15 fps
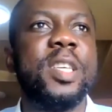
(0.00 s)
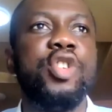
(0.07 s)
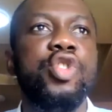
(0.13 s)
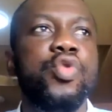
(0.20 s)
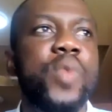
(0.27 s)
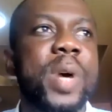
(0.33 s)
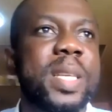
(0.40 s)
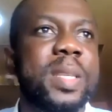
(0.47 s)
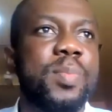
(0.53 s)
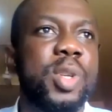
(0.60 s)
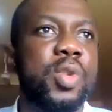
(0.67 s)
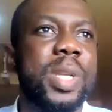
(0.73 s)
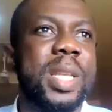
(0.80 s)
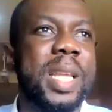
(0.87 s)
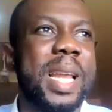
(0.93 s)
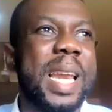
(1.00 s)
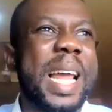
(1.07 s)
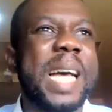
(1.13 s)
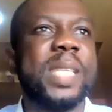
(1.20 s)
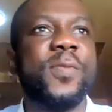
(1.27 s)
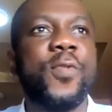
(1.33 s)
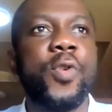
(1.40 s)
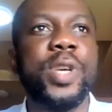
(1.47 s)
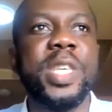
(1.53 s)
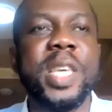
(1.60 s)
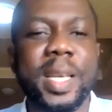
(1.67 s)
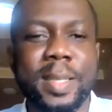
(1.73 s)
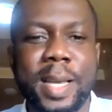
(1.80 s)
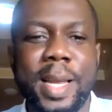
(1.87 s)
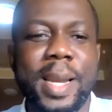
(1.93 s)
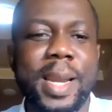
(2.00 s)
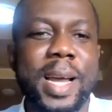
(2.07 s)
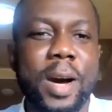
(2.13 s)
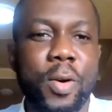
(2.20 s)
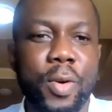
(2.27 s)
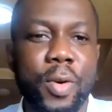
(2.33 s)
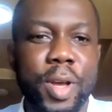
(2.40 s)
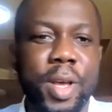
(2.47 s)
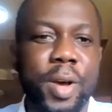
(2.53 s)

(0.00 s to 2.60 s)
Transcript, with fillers: in US between the last four years and now,